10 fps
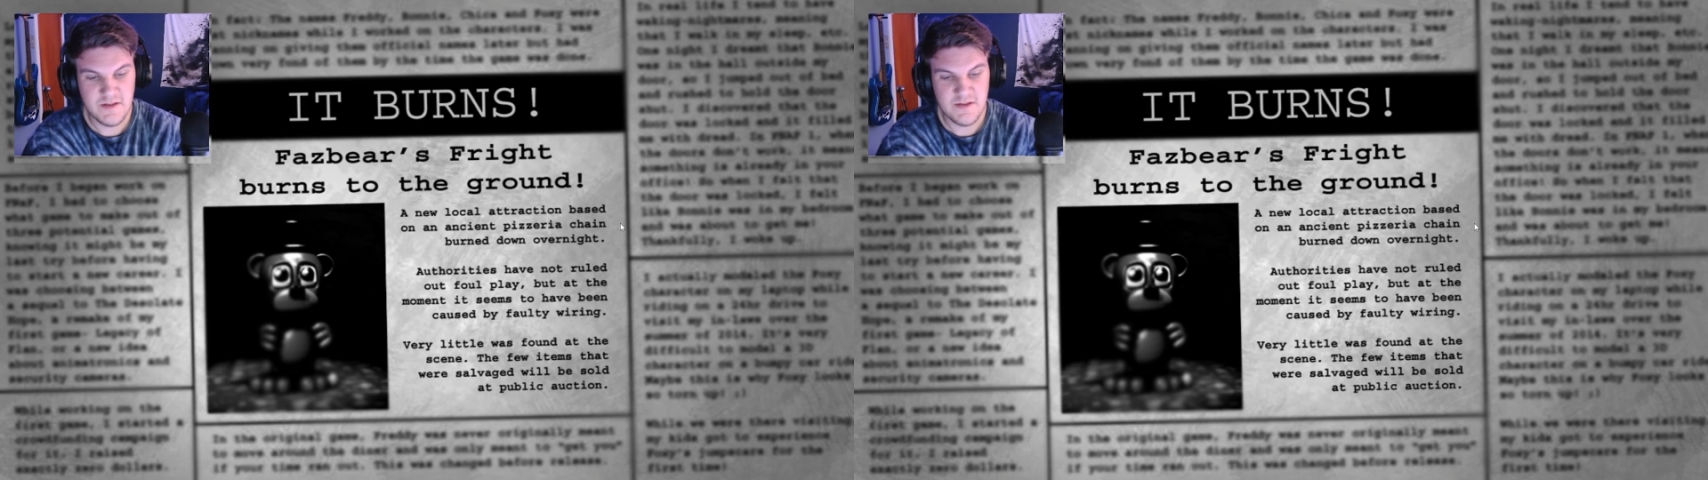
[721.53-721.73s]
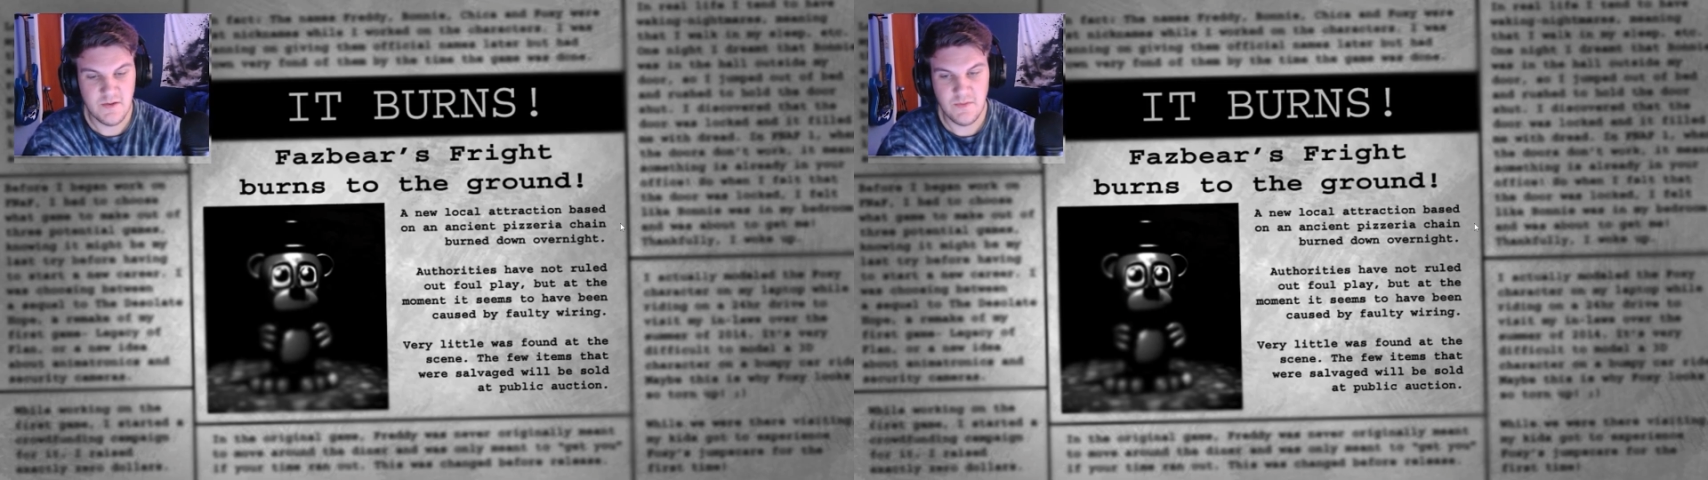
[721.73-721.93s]

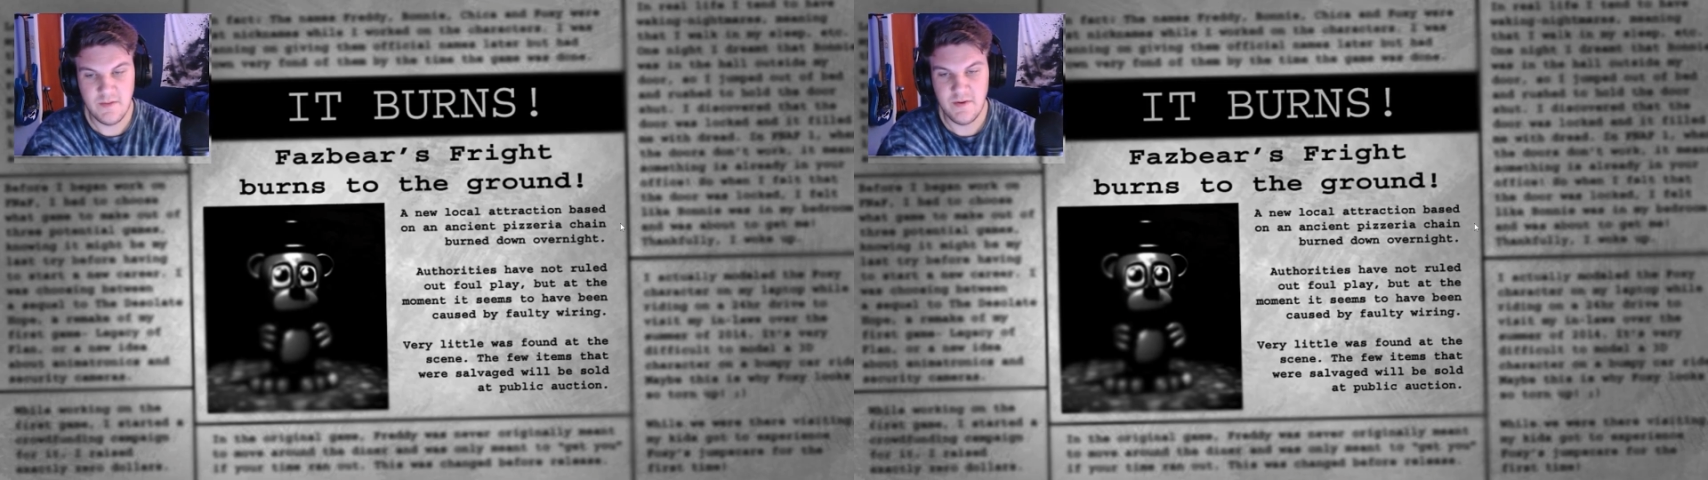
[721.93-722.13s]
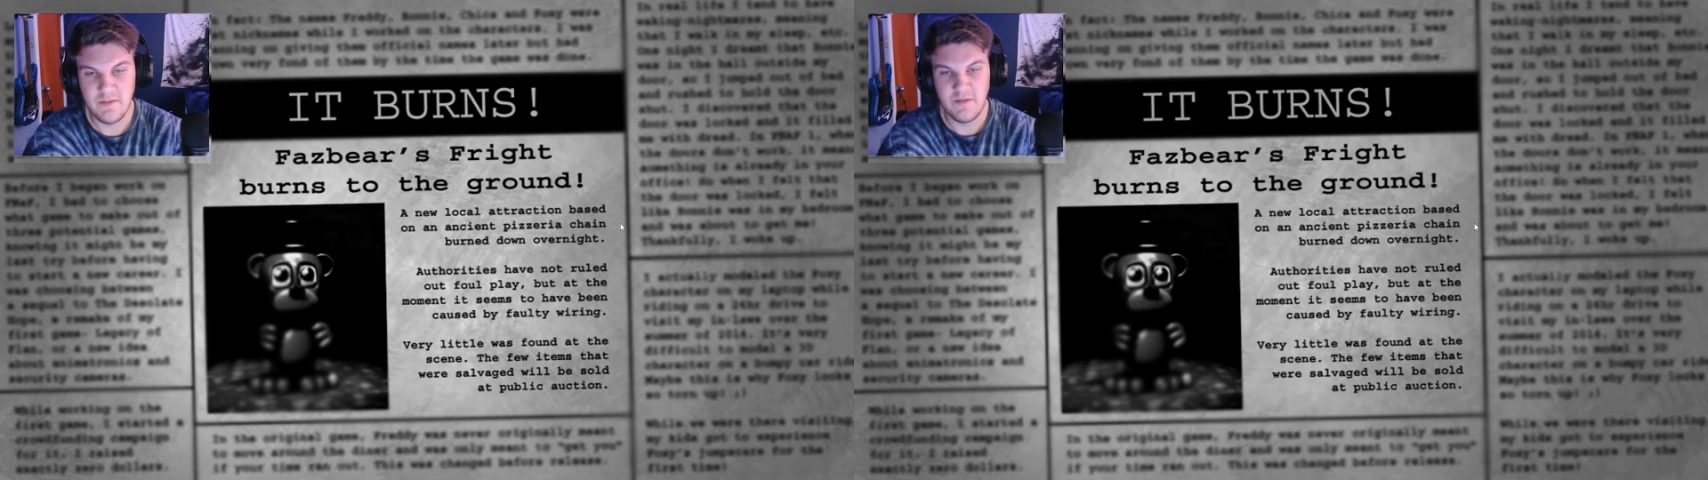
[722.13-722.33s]
sold
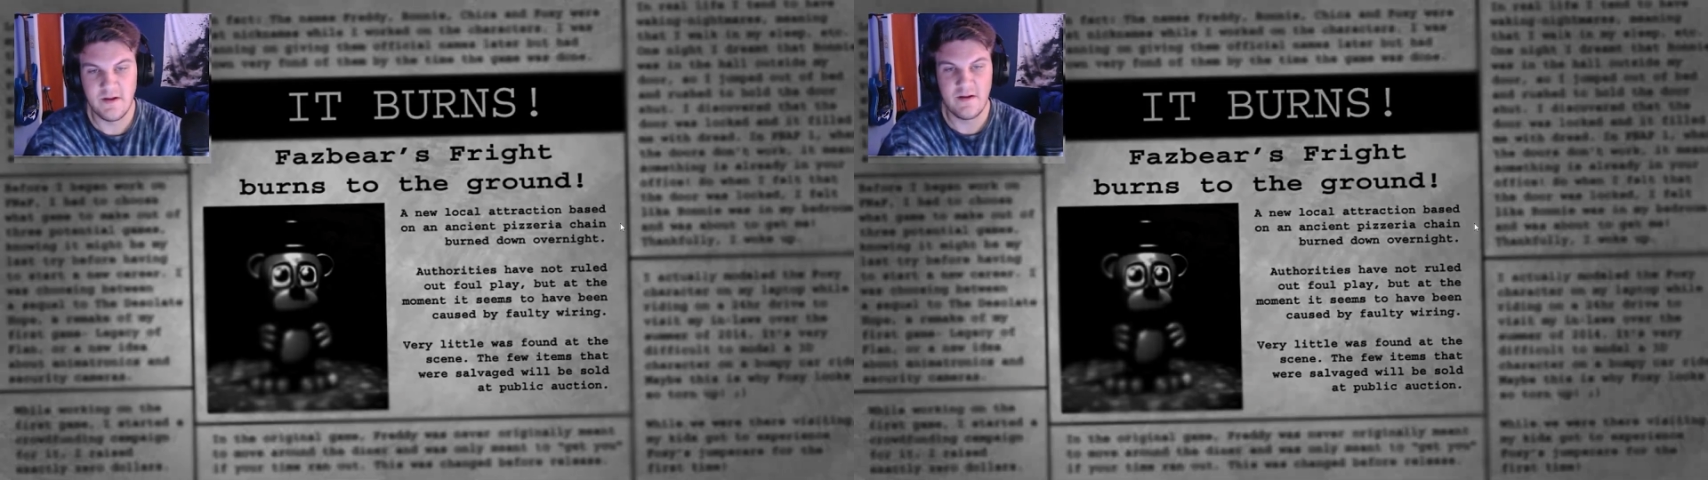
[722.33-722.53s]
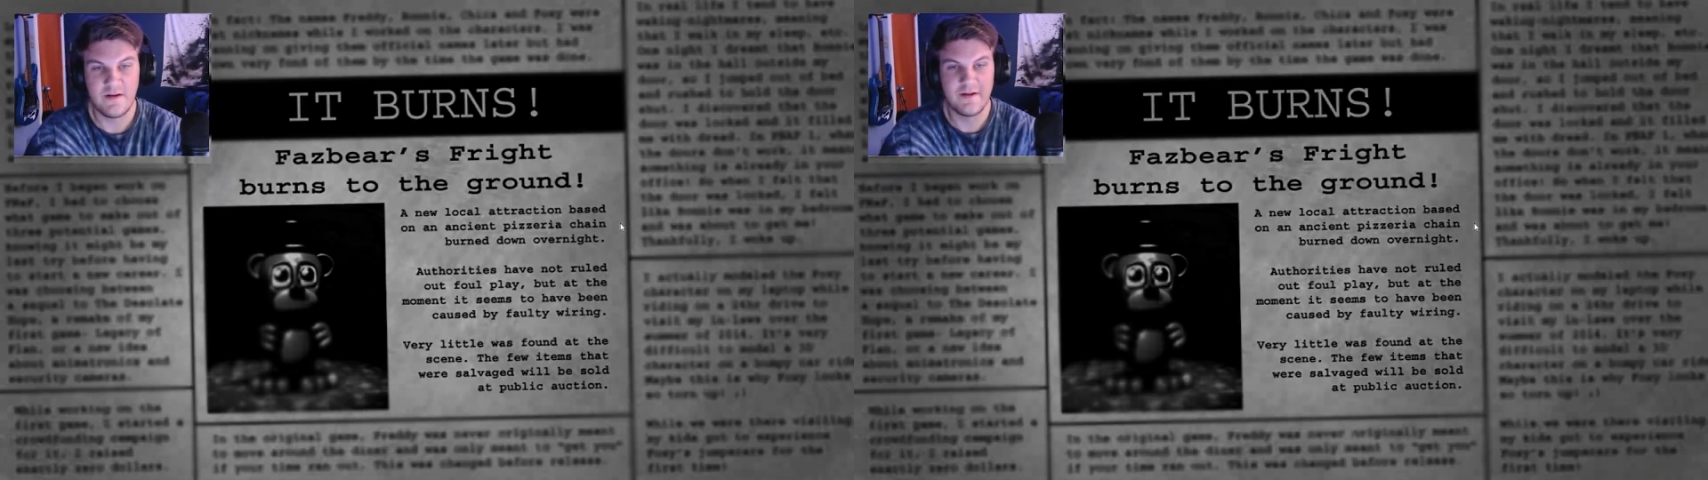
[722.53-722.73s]
at
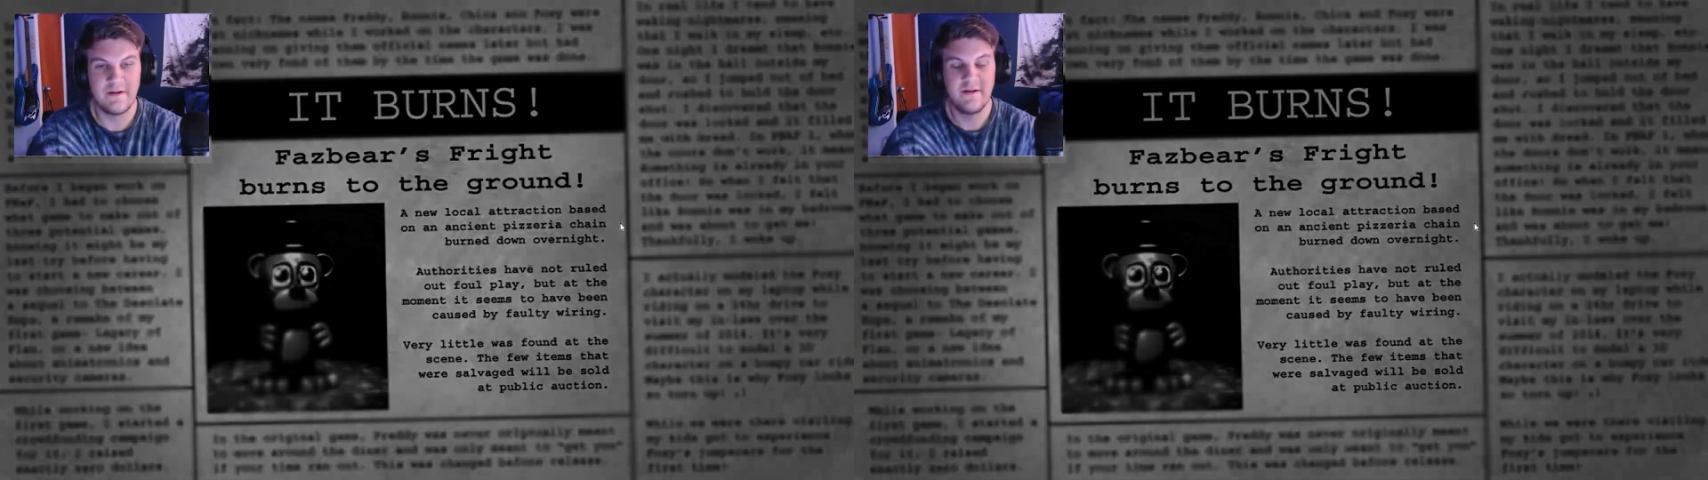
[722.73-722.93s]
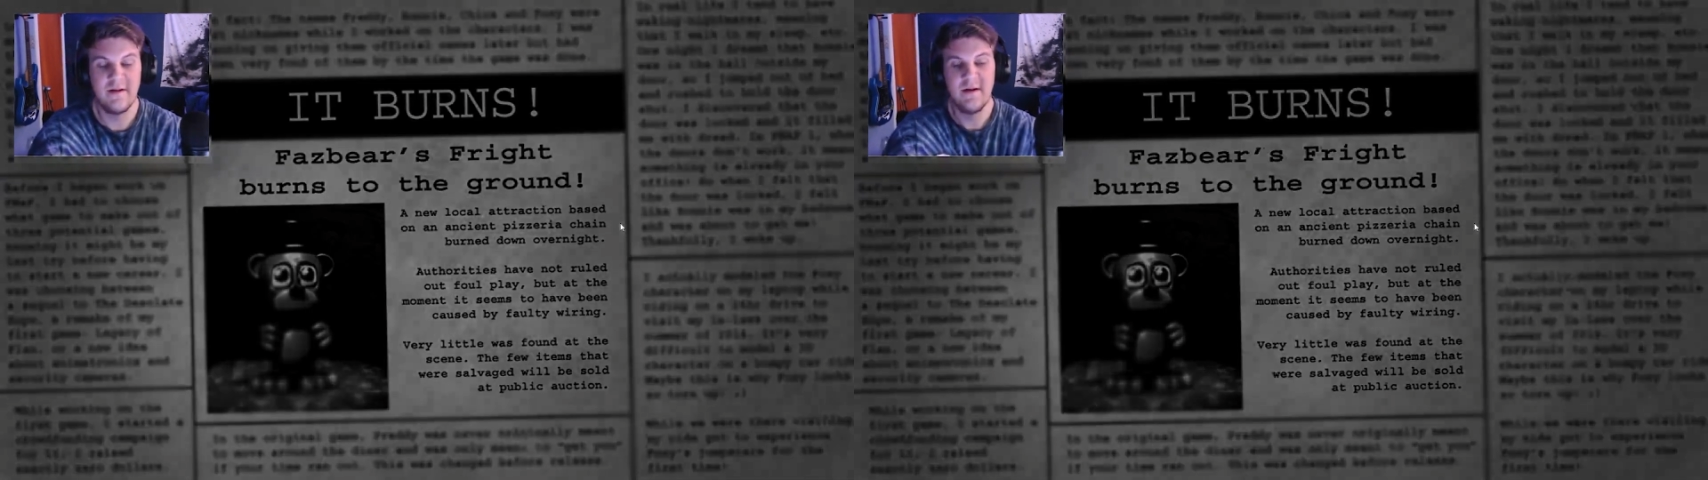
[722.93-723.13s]
public auction.